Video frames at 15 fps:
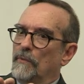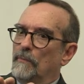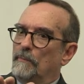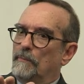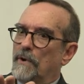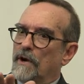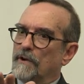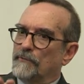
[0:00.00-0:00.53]

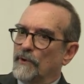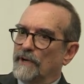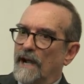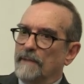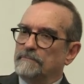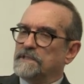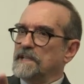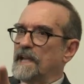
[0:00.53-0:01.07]
Part of what
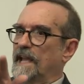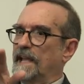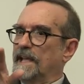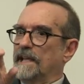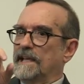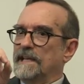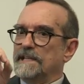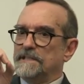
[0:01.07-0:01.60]
I'm
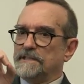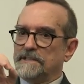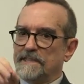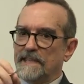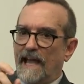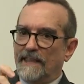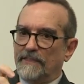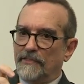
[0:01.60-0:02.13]
saying is
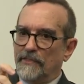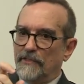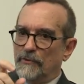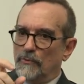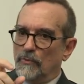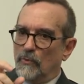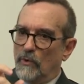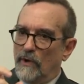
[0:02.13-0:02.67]
that the
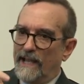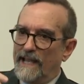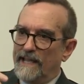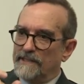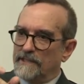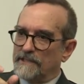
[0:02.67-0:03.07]
way the